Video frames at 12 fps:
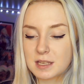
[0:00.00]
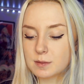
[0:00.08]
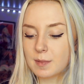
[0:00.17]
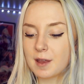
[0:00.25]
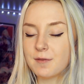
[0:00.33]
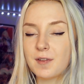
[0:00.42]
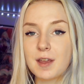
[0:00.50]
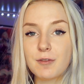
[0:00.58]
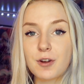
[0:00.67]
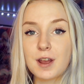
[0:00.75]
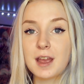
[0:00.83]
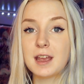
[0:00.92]
is my
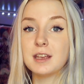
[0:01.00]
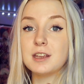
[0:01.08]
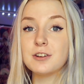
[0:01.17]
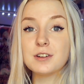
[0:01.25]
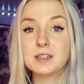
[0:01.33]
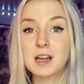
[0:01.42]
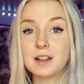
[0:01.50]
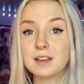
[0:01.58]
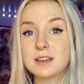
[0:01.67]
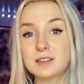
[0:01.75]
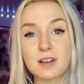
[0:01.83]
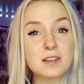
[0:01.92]
favorite and
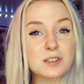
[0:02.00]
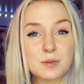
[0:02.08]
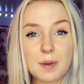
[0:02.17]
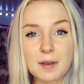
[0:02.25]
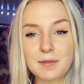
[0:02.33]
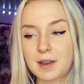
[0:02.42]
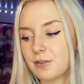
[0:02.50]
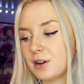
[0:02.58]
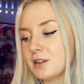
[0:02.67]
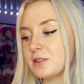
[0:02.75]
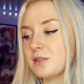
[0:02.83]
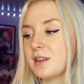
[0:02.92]
Ghirardelli is also my
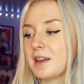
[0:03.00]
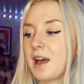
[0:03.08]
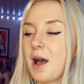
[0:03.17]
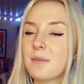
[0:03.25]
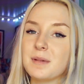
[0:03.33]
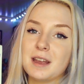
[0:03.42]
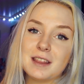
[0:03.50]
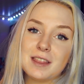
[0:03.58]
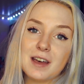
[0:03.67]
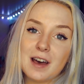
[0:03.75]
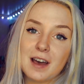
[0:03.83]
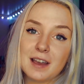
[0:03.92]
favorite, so they got me
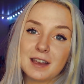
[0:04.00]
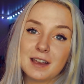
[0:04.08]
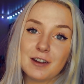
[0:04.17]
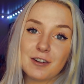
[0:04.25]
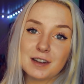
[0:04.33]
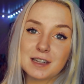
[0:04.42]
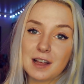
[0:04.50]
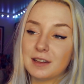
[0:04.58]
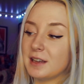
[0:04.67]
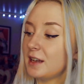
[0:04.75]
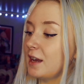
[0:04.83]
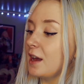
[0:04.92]
the
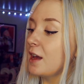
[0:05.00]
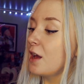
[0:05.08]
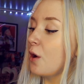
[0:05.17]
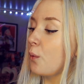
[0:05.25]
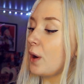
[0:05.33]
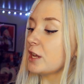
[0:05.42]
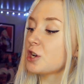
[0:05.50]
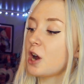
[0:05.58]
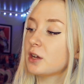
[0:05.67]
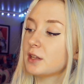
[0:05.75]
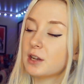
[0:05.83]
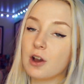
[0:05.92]
Ghirardelli white
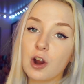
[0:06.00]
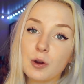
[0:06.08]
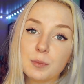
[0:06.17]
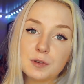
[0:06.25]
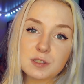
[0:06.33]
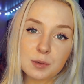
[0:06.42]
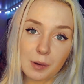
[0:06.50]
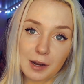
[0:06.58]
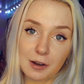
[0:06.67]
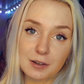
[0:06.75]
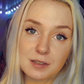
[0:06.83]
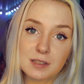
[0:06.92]
chocolate caramel
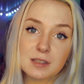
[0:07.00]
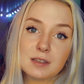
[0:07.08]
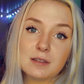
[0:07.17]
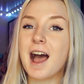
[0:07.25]
squares.